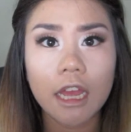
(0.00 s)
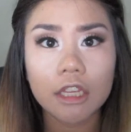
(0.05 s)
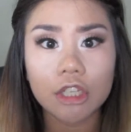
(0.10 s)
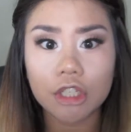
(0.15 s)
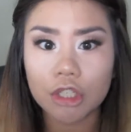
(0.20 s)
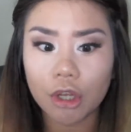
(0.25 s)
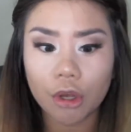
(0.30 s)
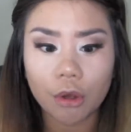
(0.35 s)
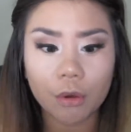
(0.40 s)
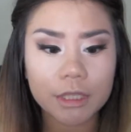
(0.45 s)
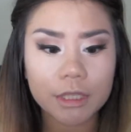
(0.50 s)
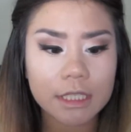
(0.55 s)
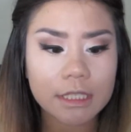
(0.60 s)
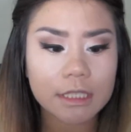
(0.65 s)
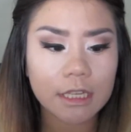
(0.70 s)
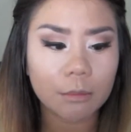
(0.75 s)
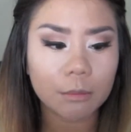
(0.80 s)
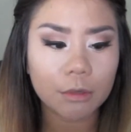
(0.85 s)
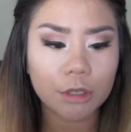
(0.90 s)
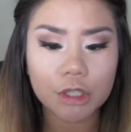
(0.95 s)
you know, it's
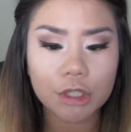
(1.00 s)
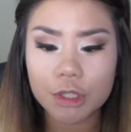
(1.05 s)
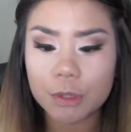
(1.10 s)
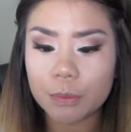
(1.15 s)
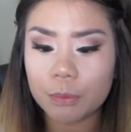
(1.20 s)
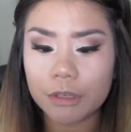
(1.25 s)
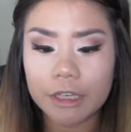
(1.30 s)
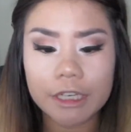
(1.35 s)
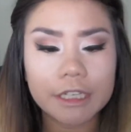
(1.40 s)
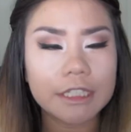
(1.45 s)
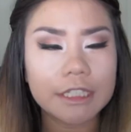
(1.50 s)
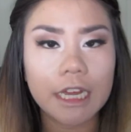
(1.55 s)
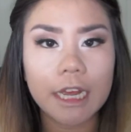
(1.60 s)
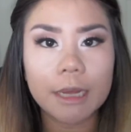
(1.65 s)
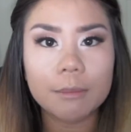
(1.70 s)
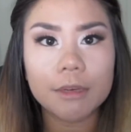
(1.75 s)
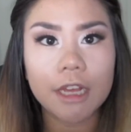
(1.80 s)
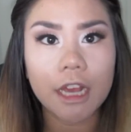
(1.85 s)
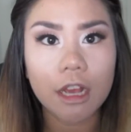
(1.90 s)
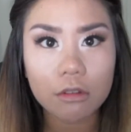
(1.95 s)
summer,
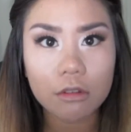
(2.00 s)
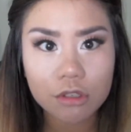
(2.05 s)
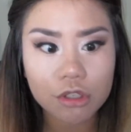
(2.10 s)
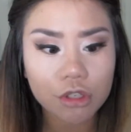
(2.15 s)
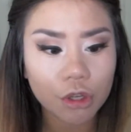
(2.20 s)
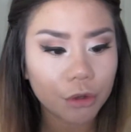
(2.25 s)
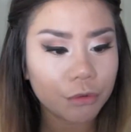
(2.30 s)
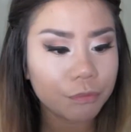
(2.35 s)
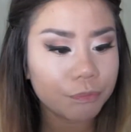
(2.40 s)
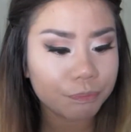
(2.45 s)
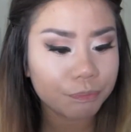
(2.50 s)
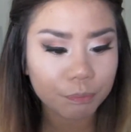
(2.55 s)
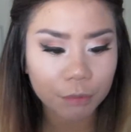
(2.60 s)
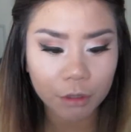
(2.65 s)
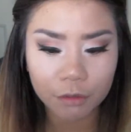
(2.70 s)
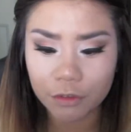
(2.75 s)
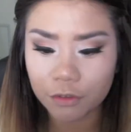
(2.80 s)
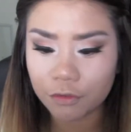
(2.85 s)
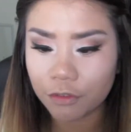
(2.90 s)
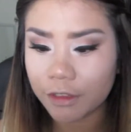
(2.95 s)
springtime now, so
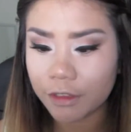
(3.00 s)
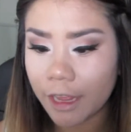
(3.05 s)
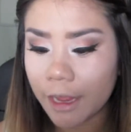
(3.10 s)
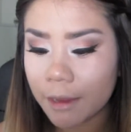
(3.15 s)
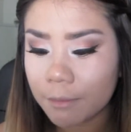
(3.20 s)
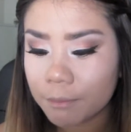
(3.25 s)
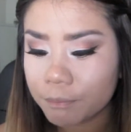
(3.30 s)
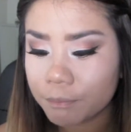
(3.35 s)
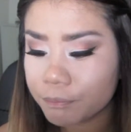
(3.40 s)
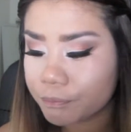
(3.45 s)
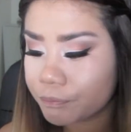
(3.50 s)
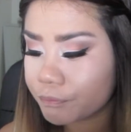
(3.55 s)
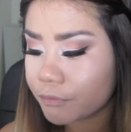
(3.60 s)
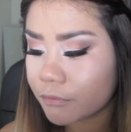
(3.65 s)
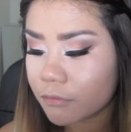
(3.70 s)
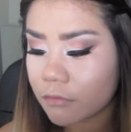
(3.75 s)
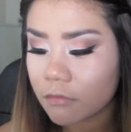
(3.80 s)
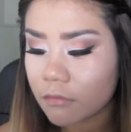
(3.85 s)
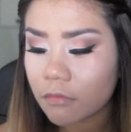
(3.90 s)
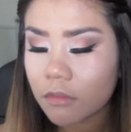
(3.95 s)
perfect for that.
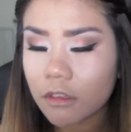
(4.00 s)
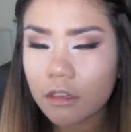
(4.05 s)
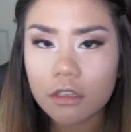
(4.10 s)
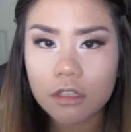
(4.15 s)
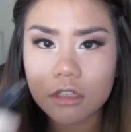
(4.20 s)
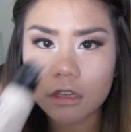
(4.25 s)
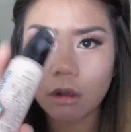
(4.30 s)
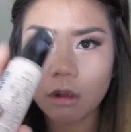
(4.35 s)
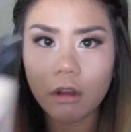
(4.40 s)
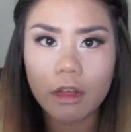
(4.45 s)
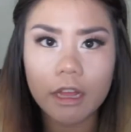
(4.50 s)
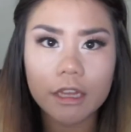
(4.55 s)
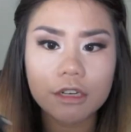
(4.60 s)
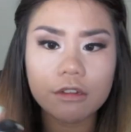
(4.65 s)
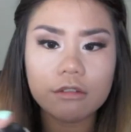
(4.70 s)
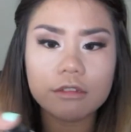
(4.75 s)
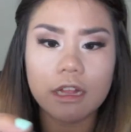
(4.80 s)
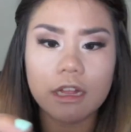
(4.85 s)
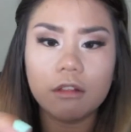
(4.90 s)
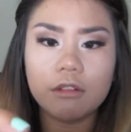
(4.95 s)
So all I
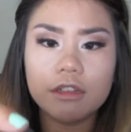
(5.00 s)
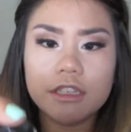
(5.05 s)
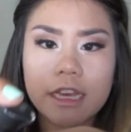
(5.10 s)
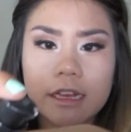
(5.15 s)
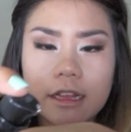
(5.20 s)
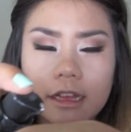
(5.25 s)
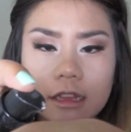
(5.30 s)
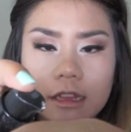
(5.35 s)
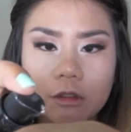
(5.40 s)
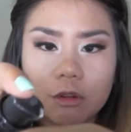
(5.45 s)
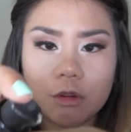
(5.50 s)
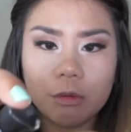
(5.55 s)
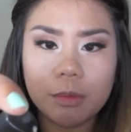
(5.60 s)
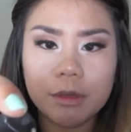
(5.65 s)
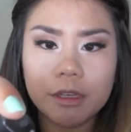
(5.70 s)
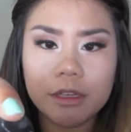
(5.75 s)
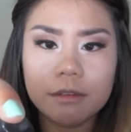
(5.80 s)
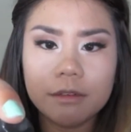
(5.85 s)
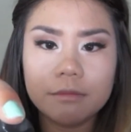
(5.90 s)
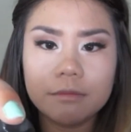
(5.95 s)
do is I only take like a little
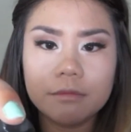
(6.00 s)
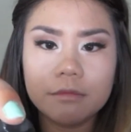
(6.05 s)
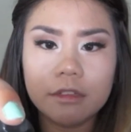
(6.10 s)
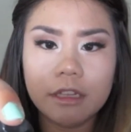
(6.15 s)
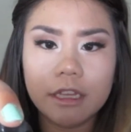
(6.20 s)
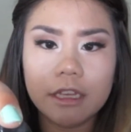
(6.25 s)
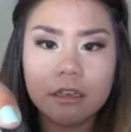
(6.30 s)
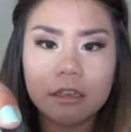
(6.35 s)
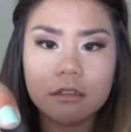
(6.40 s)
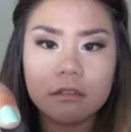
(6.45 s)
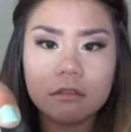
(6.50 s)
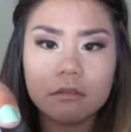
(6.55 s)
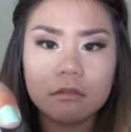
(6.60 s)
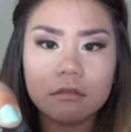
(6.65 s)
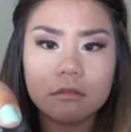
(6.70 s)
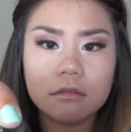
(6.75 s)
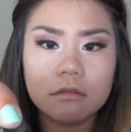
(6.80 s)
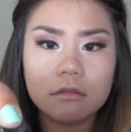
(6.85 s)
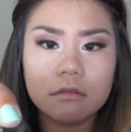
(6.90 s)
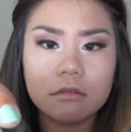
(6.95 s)
bit, like
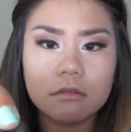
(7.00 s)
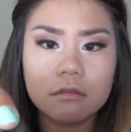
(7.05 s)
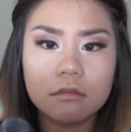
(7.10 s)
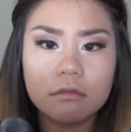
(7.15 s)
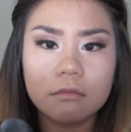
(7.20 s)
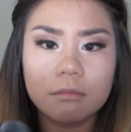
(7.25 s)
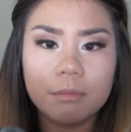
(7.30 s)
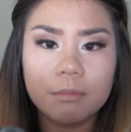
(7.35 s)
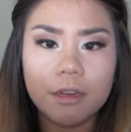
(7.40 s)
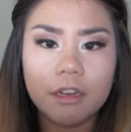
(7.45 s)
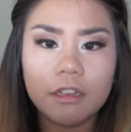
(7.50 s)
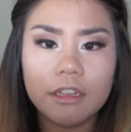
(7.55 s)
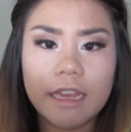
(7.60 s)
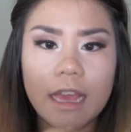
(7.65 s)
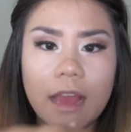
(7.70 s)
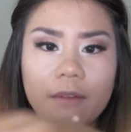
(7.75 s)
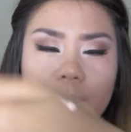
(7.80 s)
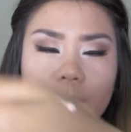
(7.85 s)
barely half